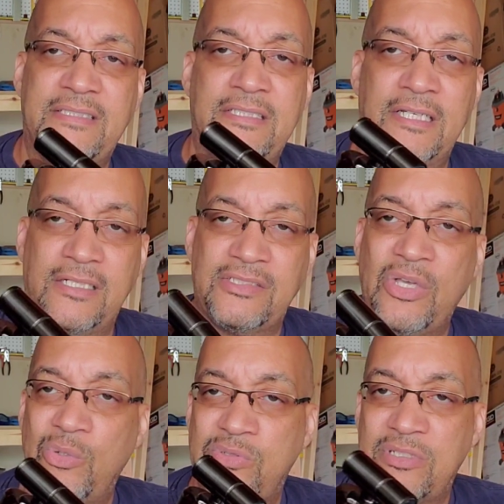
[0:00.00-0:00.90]
to
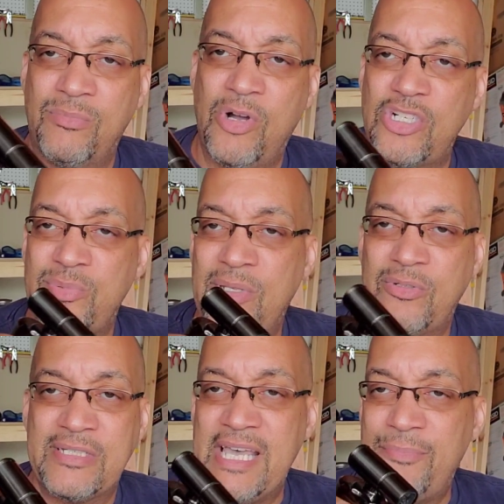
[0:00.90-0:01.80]
toast the marshmallow
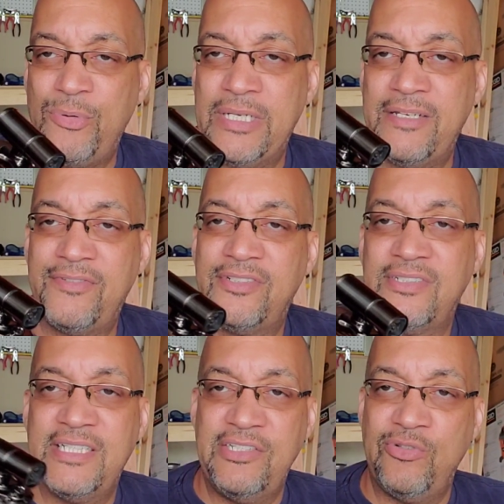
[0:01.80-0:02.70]
top, whatever.
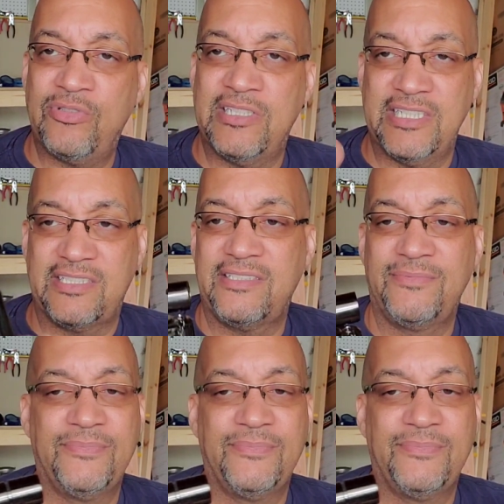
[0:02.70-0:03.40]
They use this.